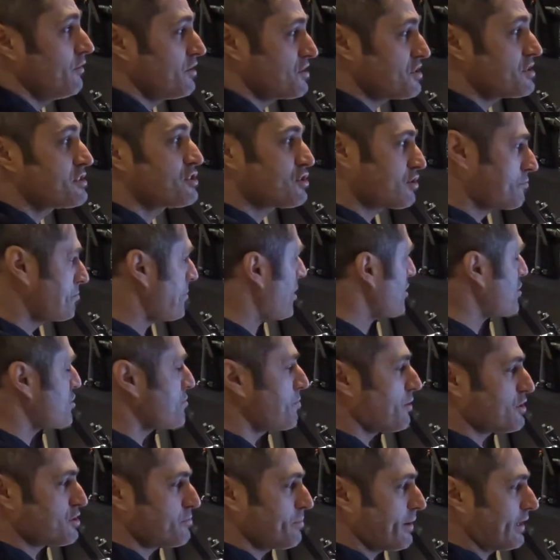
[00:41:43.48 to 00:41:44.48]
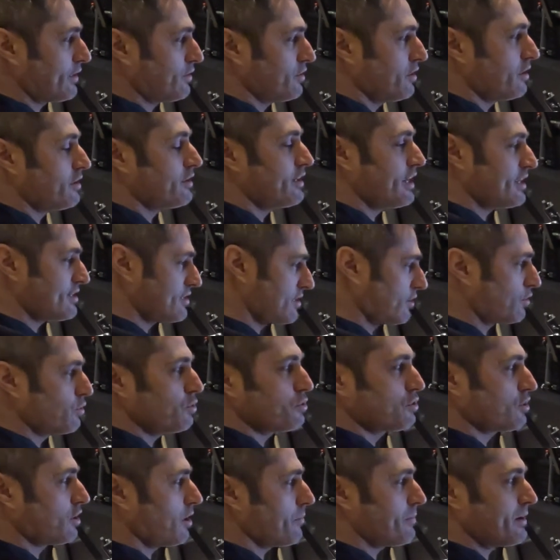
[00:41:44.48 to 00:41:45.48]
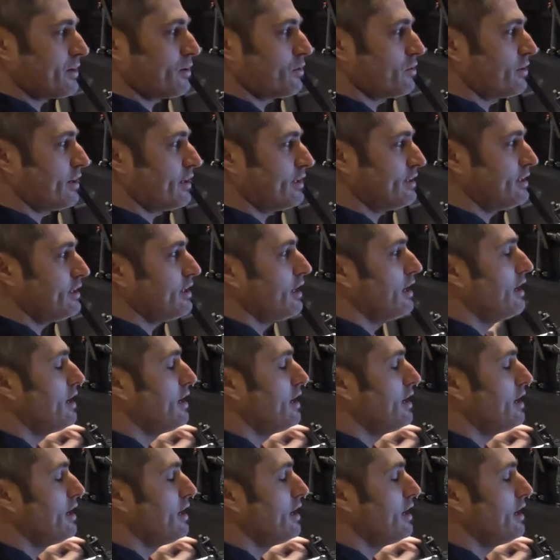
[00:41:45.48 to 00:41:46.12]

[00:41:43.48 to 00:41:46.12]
Which is much, much better. That's a good camera already.